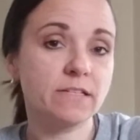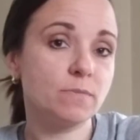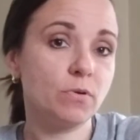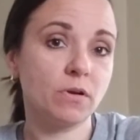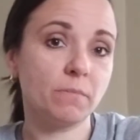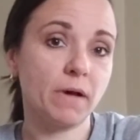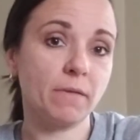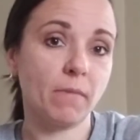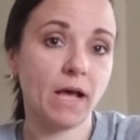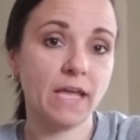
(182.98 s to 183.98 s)
to put them by
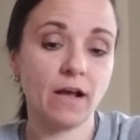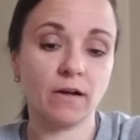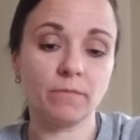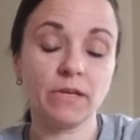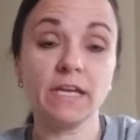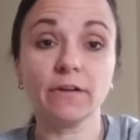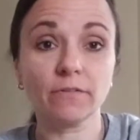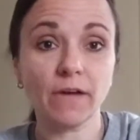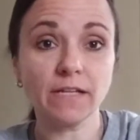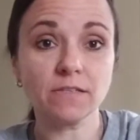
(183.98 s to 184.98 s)
my heater
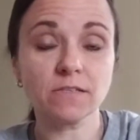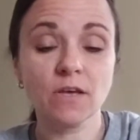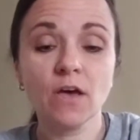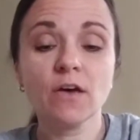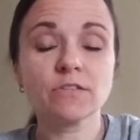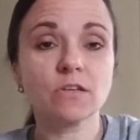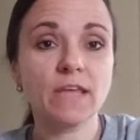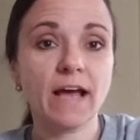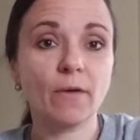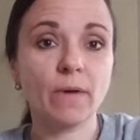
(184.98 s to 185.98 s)
vents, so
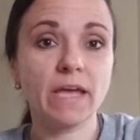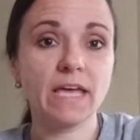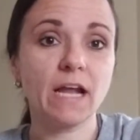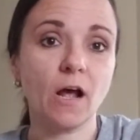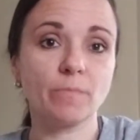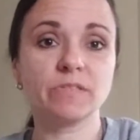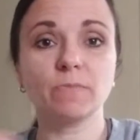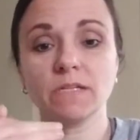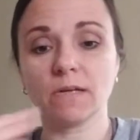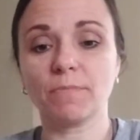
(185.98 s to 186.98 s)
that way it helps
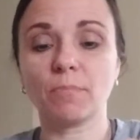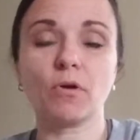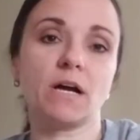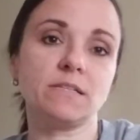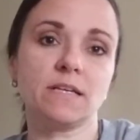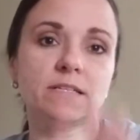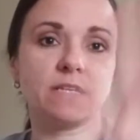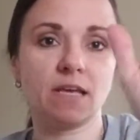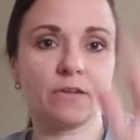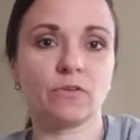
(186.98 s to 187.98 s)
speeds up the process
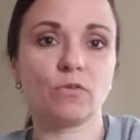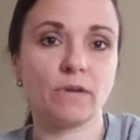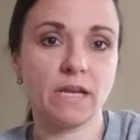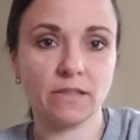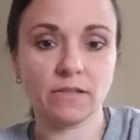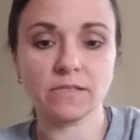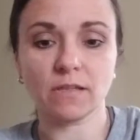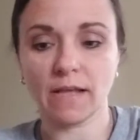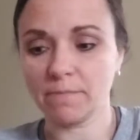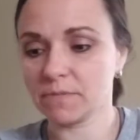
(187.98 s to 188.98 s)
in creating the
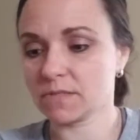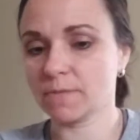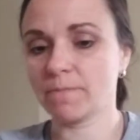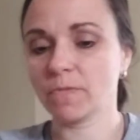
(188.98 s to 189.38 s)
slips.